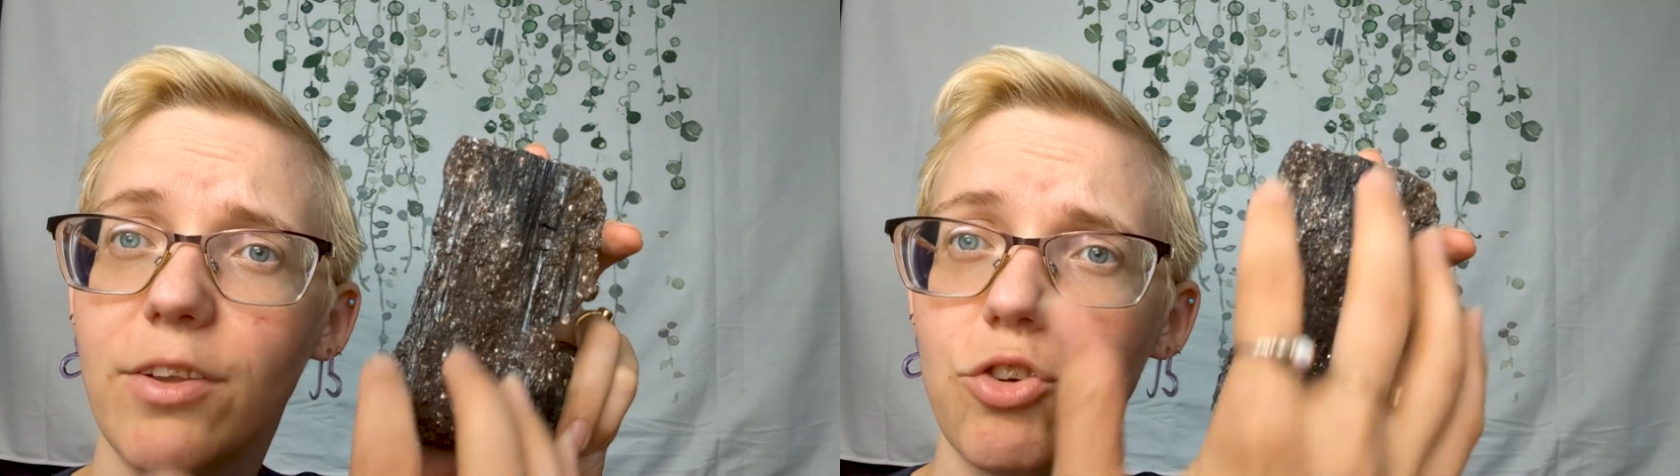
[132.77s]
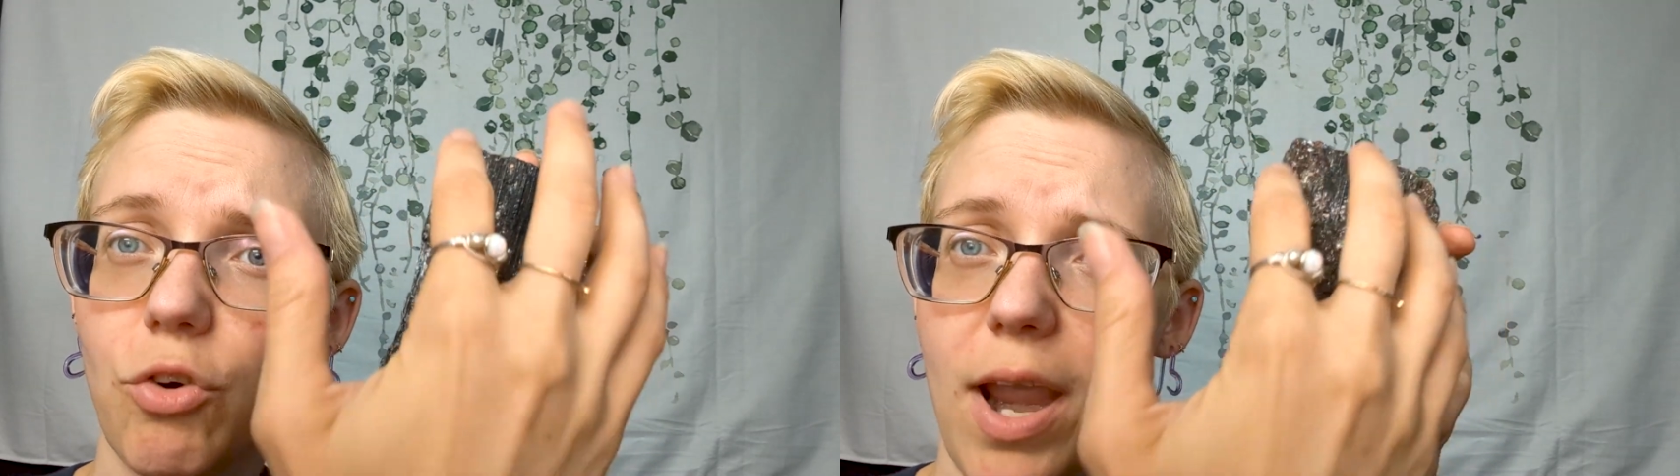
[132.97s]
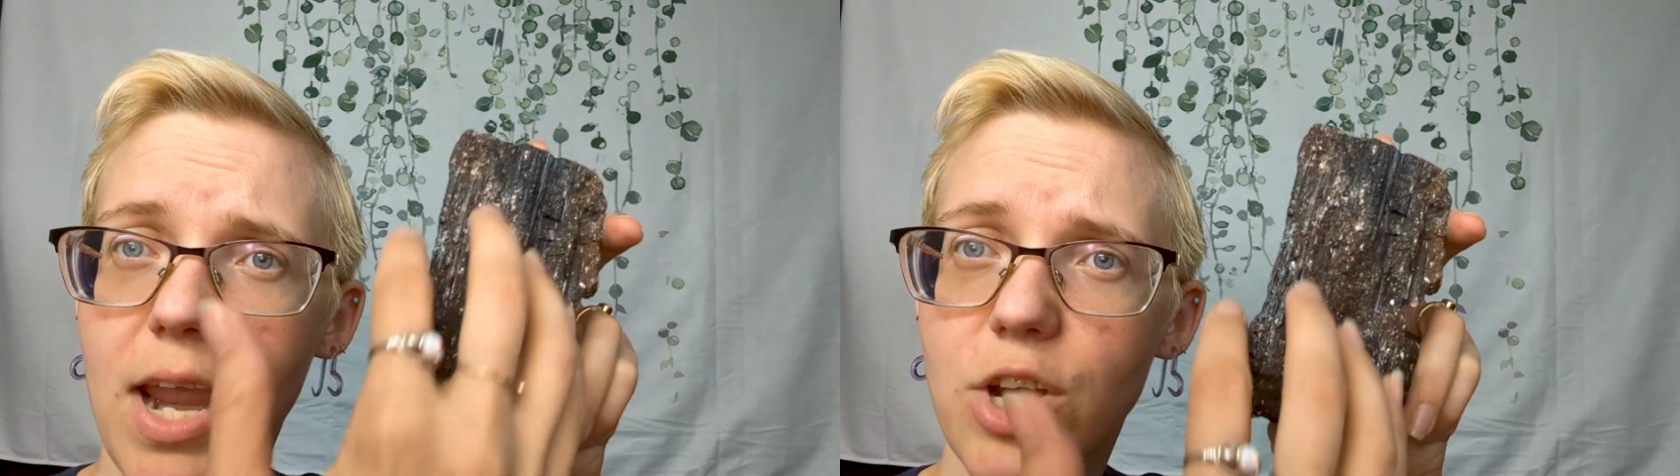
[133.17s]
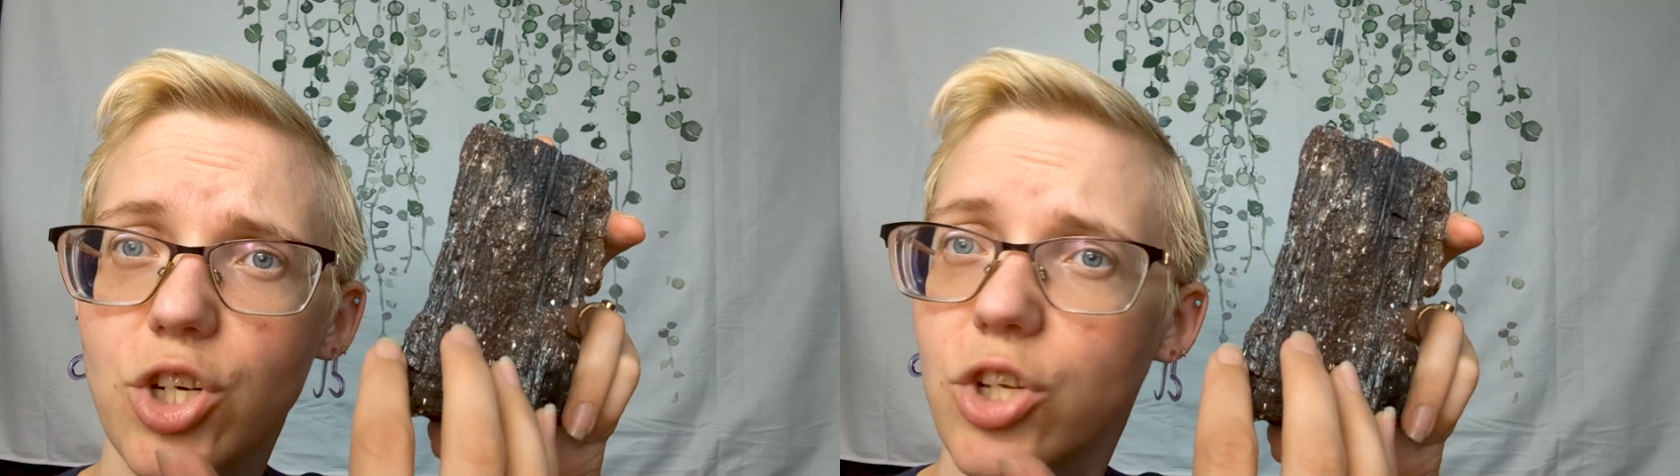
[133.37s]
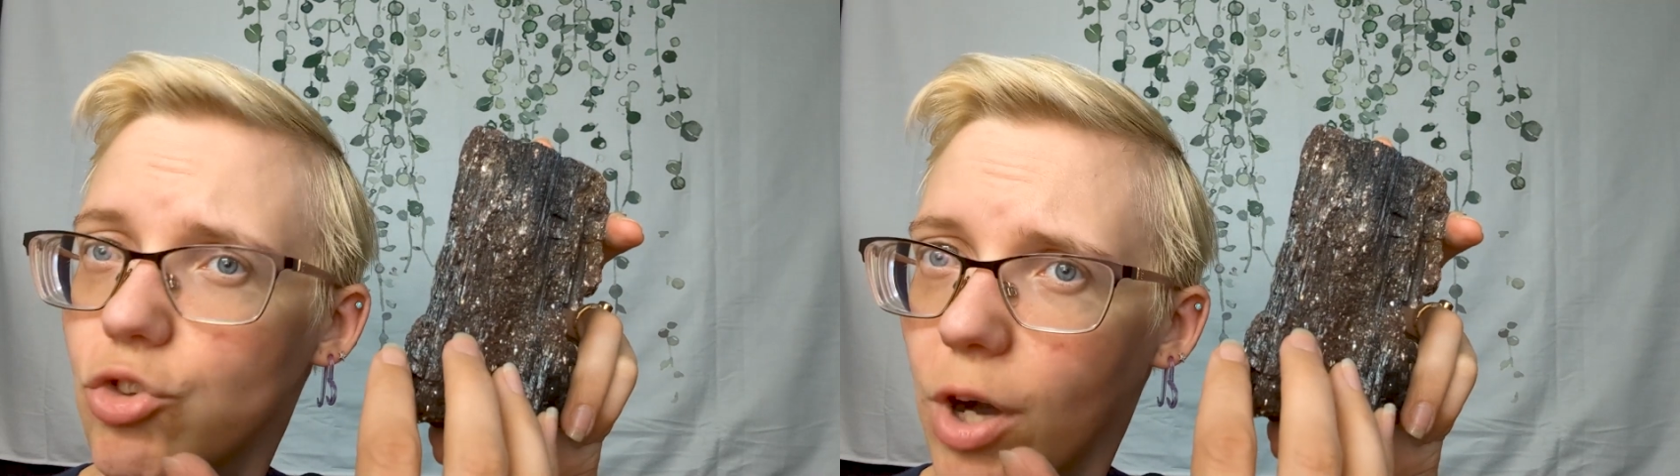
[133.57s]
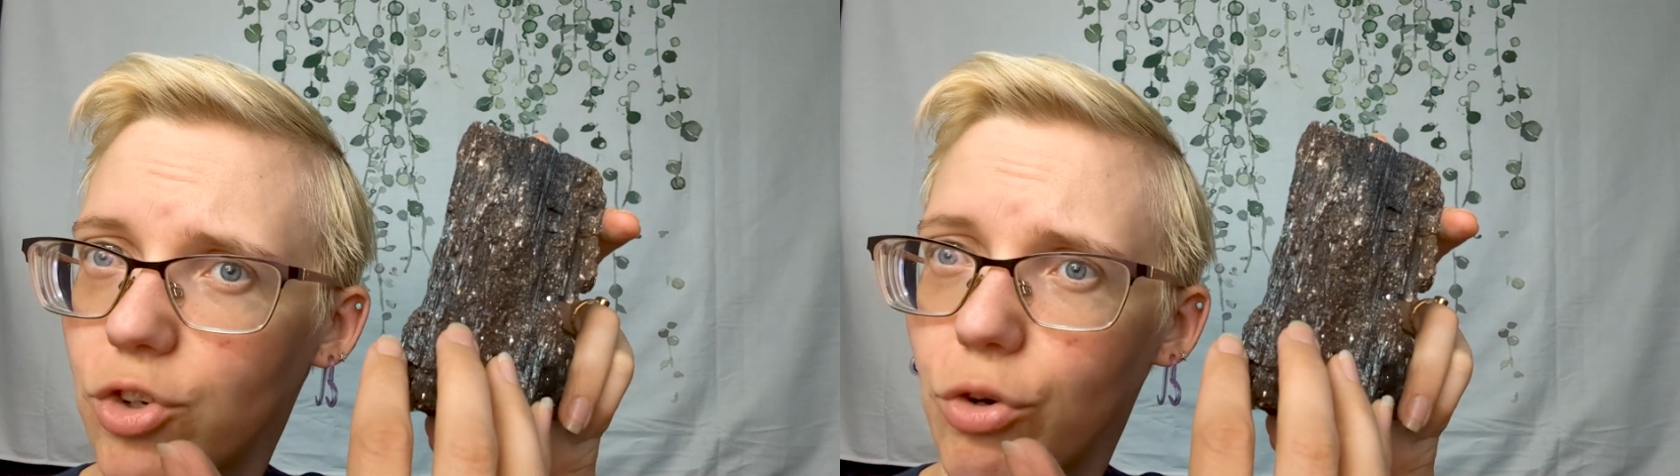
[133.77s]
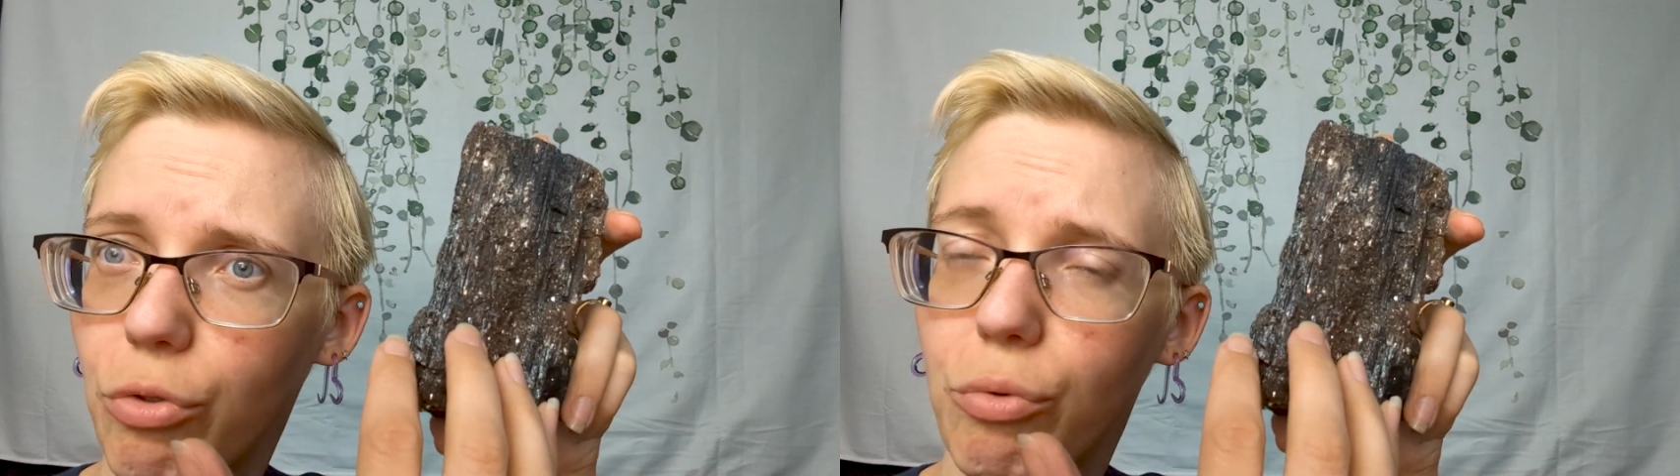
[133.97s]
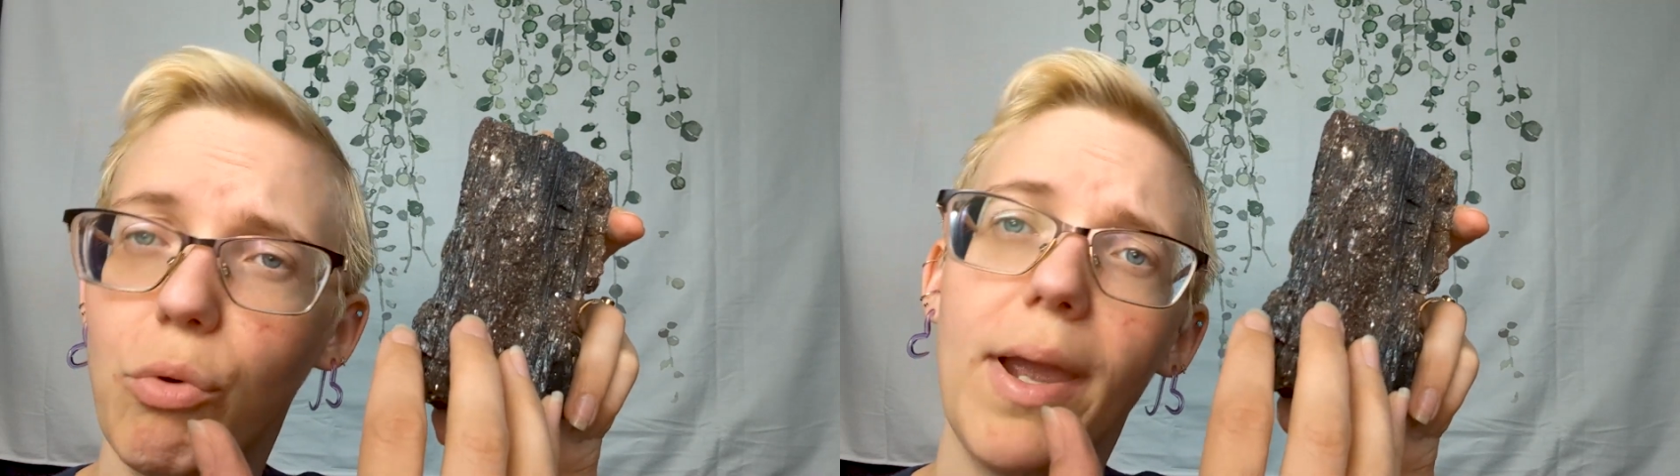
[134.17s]
striation structure
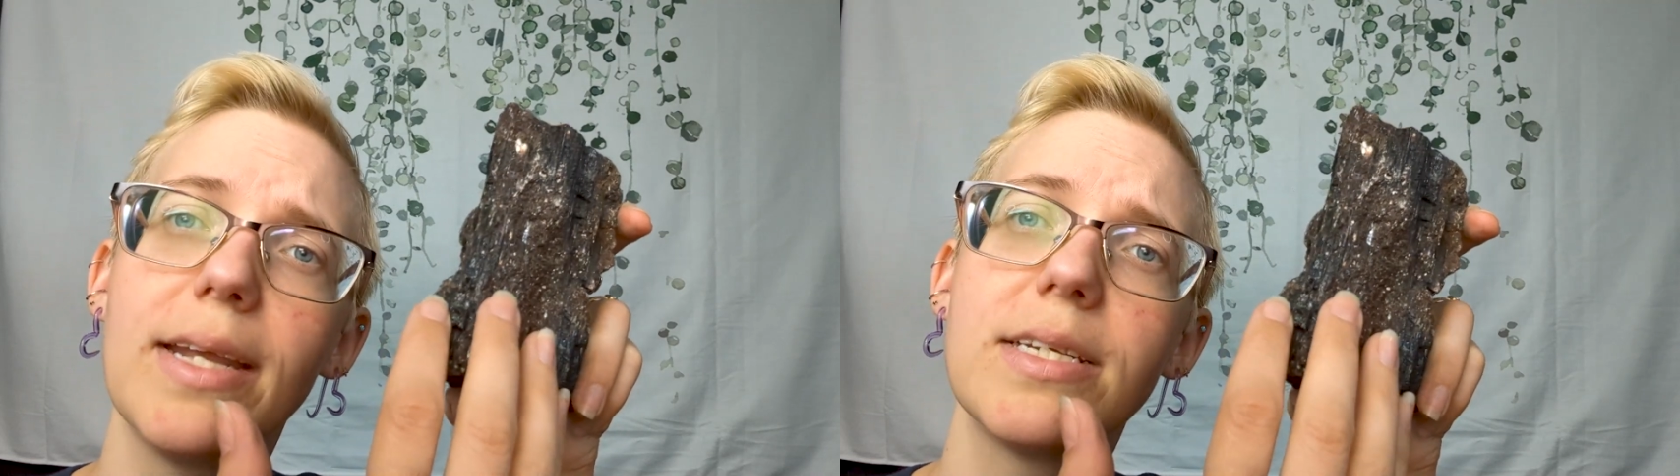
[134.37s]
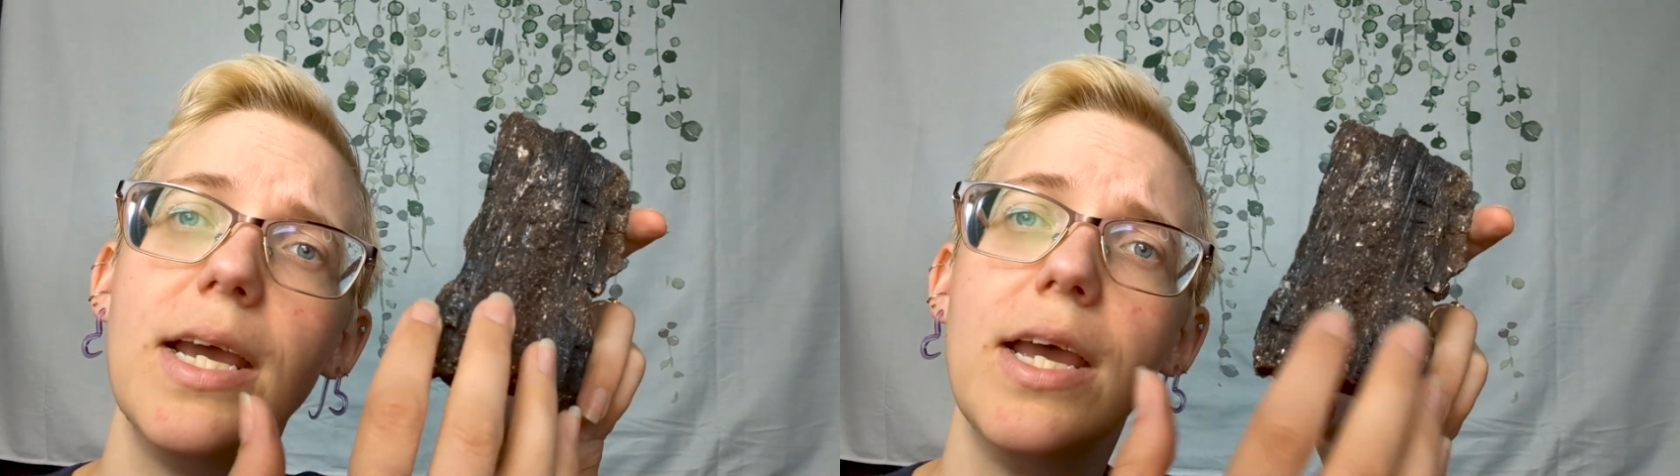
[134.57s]
through it.